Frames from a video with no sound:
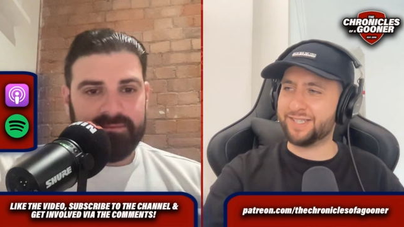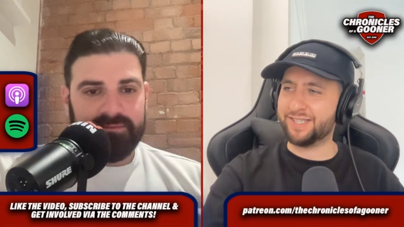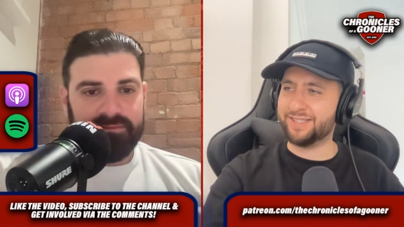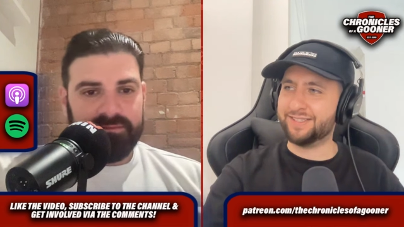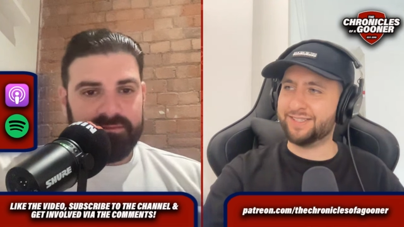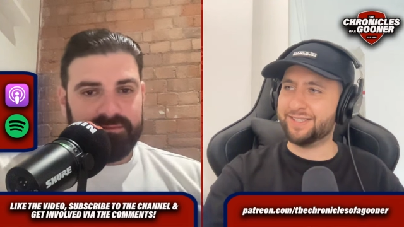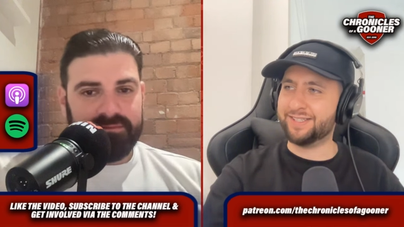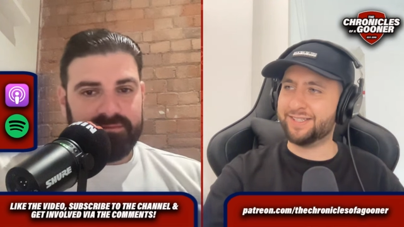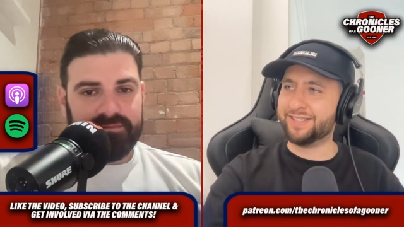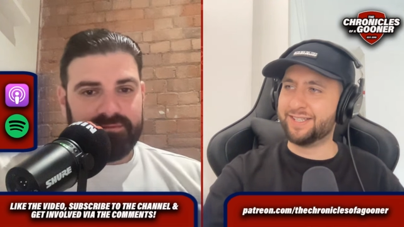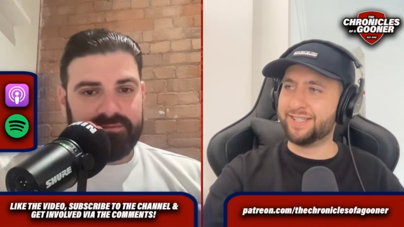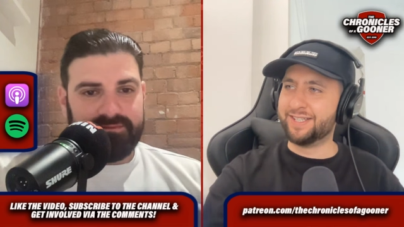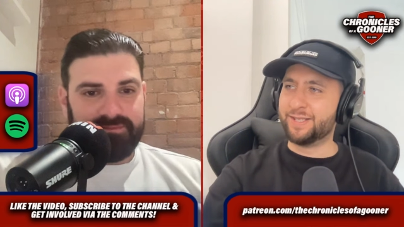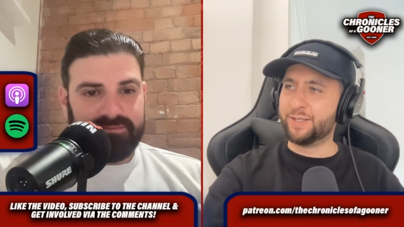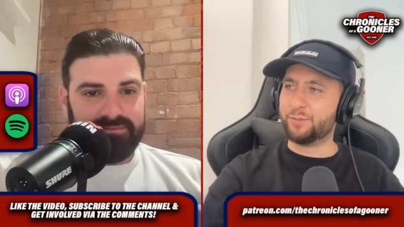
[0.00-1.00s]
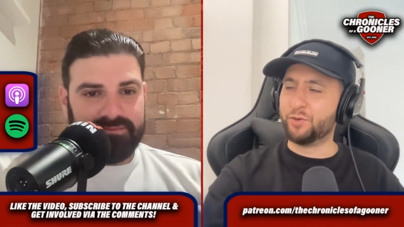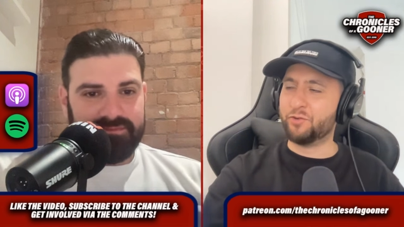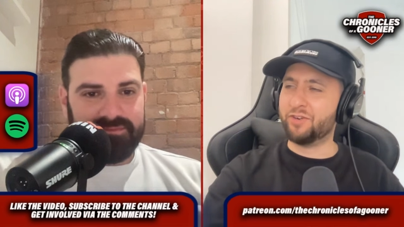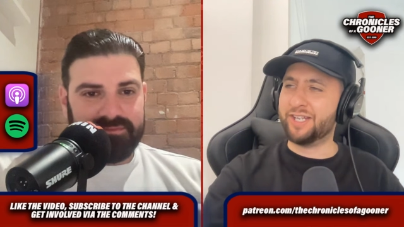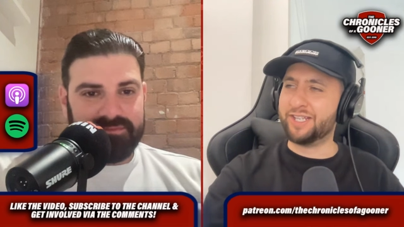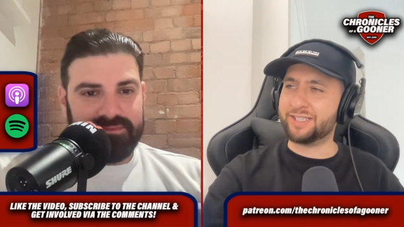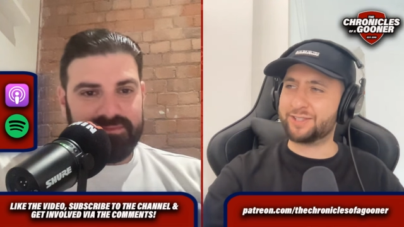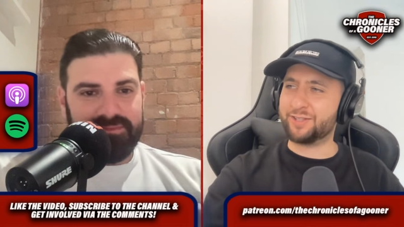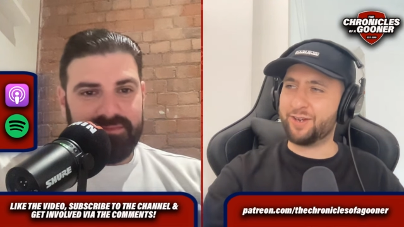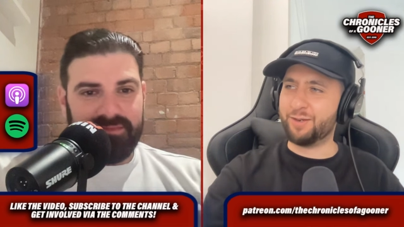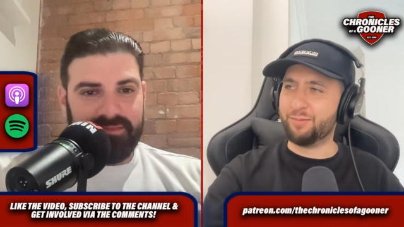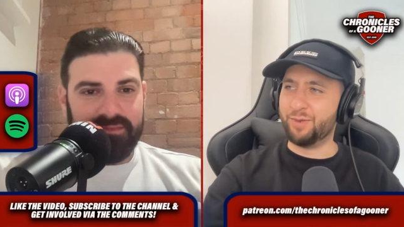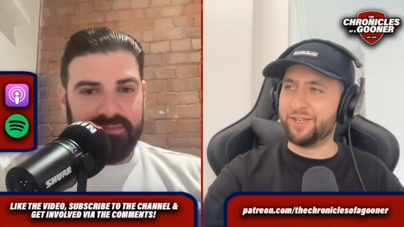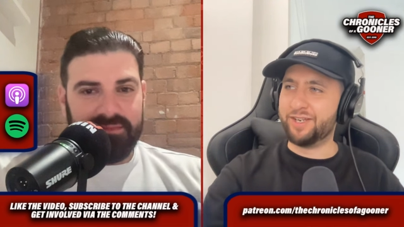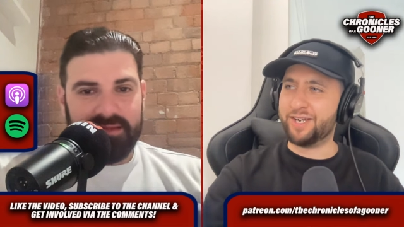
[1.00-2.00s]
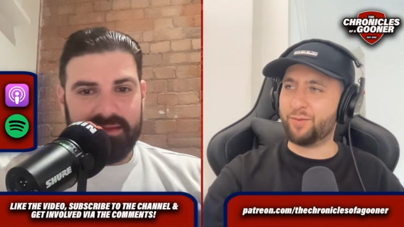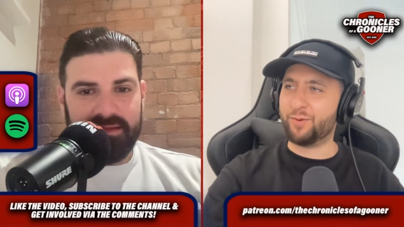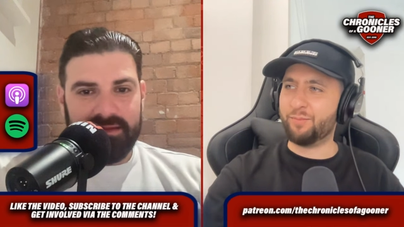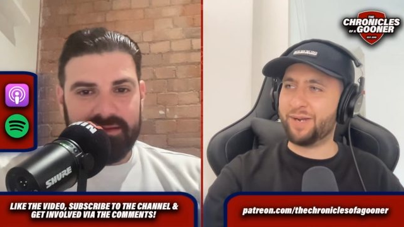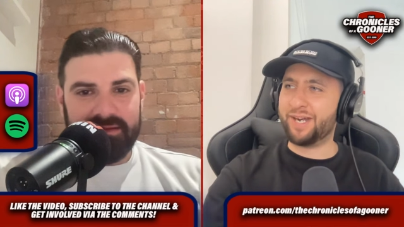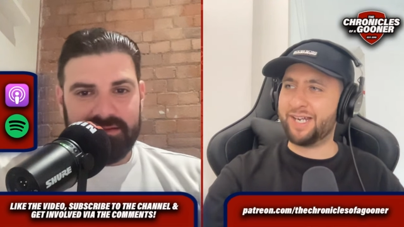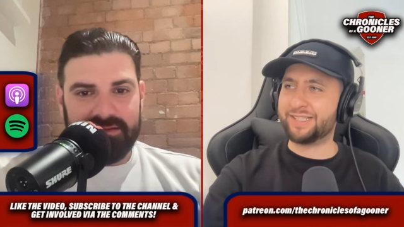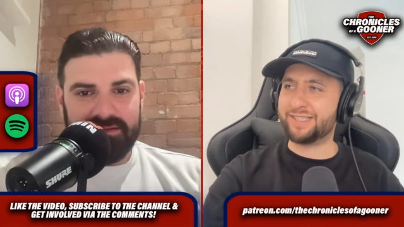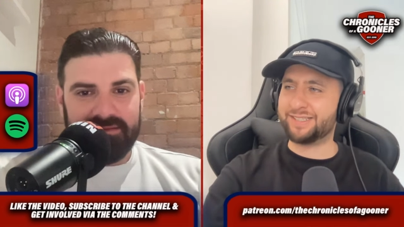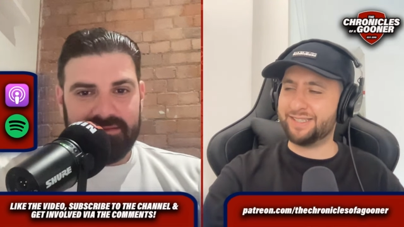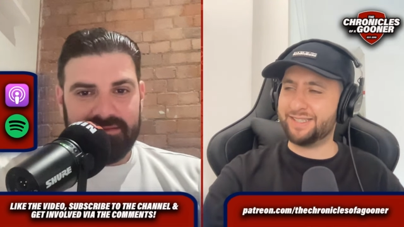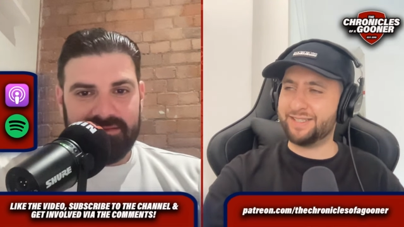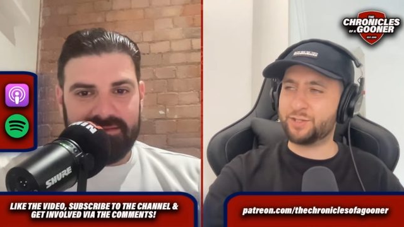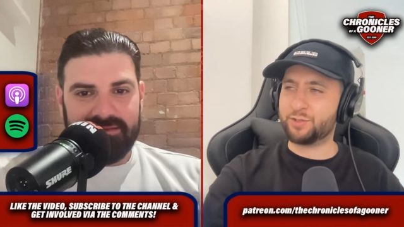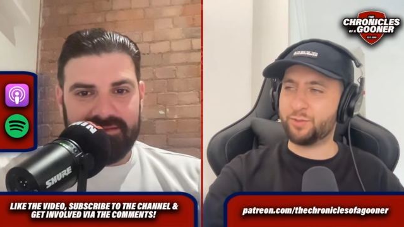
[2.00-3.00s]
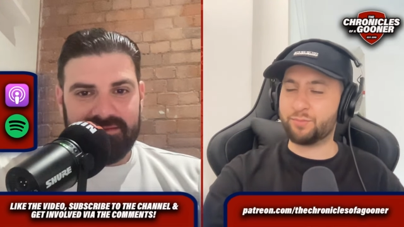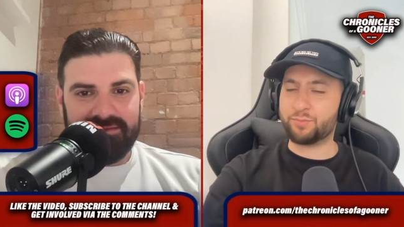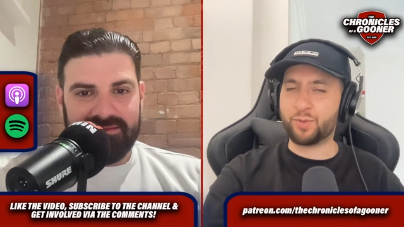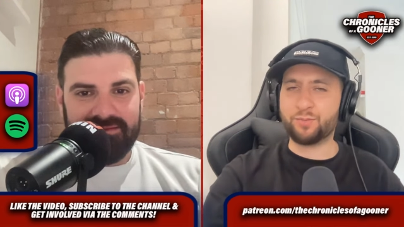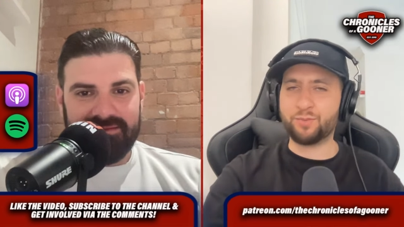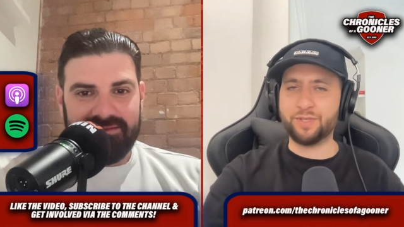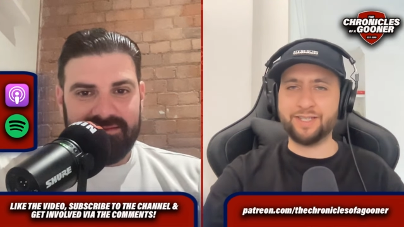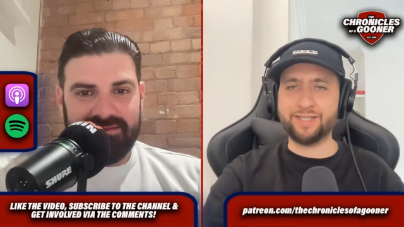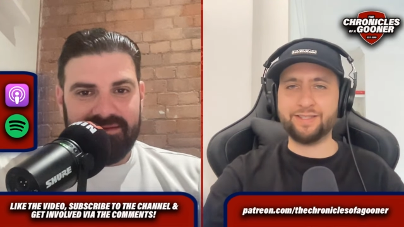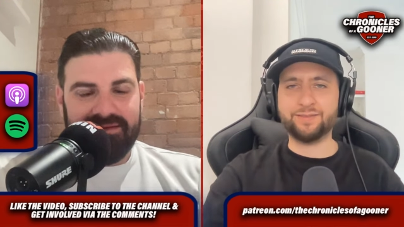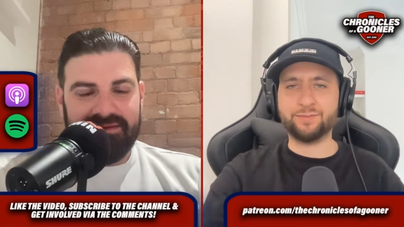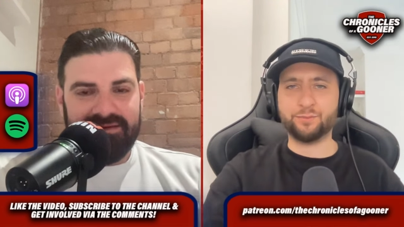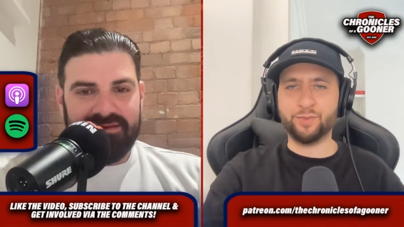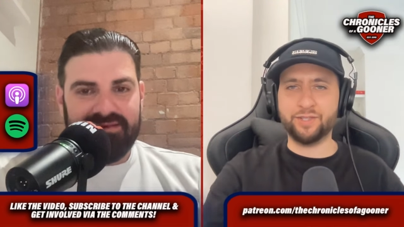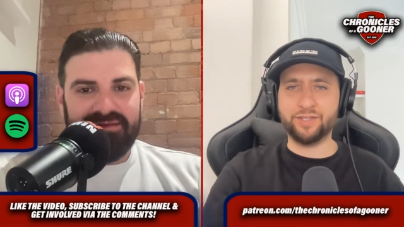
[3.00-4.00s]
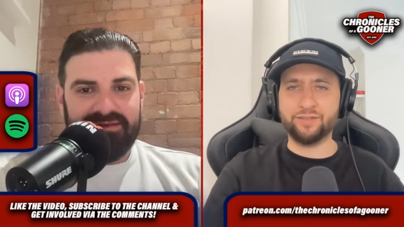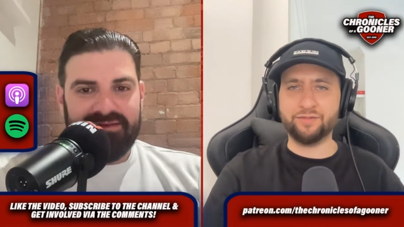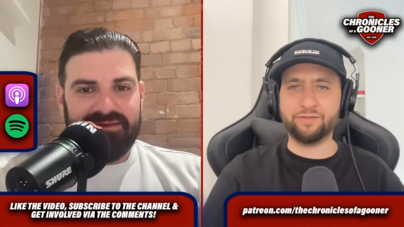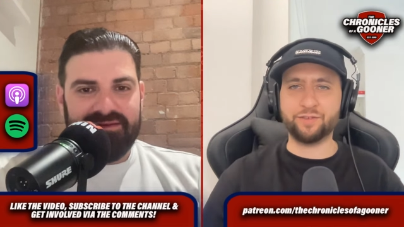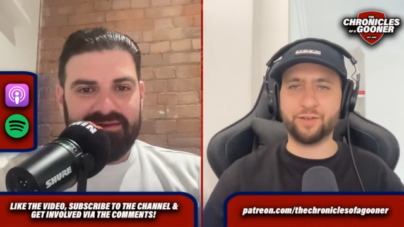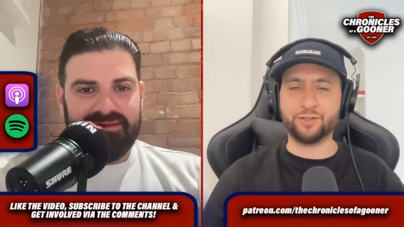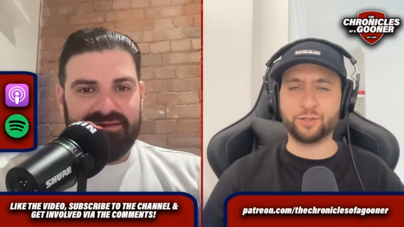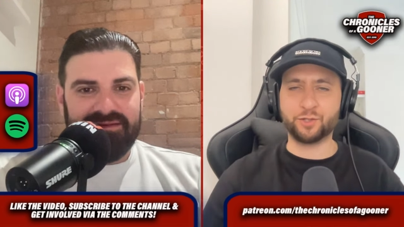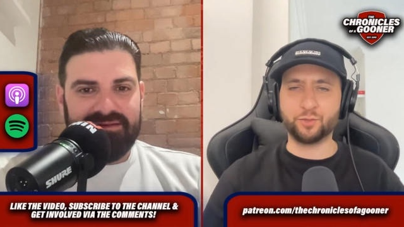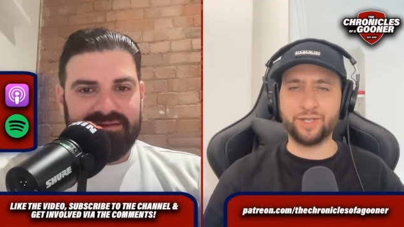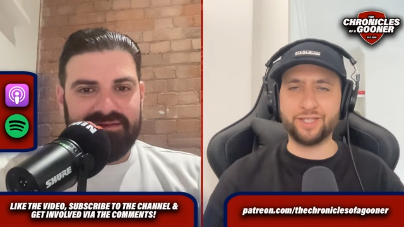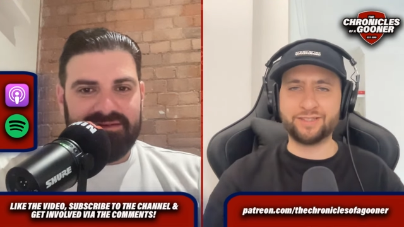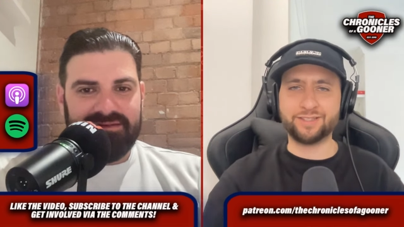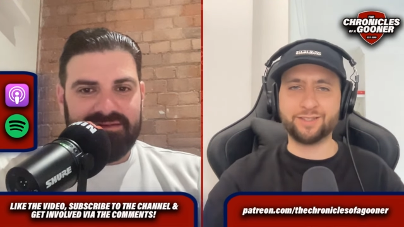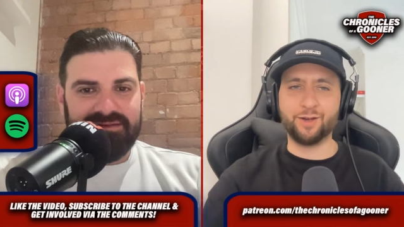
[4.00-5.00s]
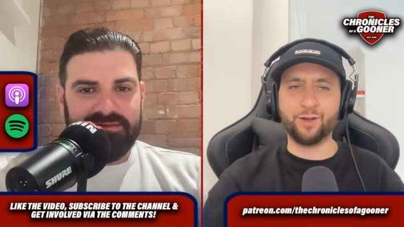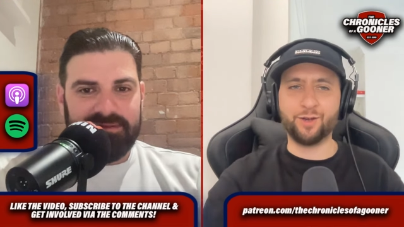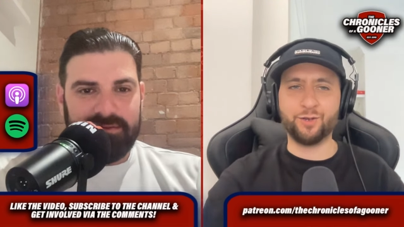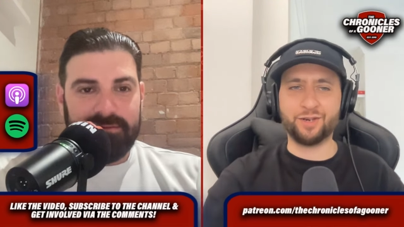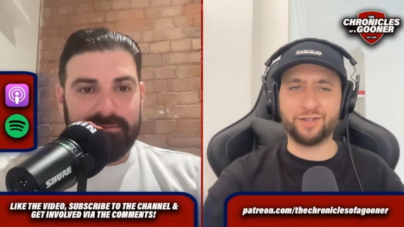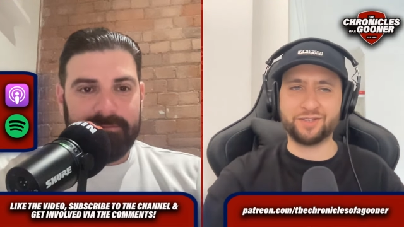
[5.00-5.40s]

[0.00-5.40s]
Speaker 1: saying that we're really excited. But now we're back into it properly with under a week to go.